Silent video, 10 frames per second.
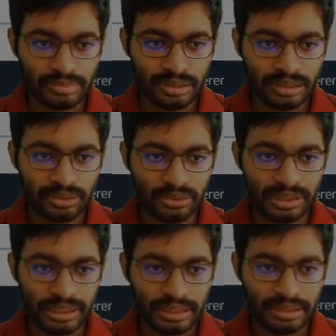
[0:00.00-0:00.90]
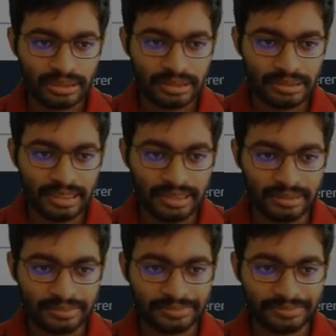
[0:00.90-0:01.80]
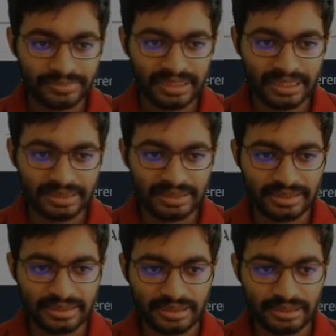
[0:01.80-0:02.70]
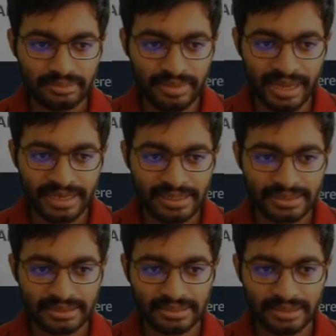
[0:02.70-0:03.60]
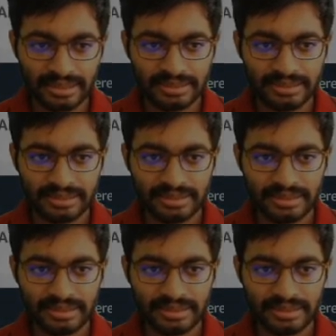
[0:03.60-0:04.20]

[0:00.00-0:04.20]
get to the thing, things, manage things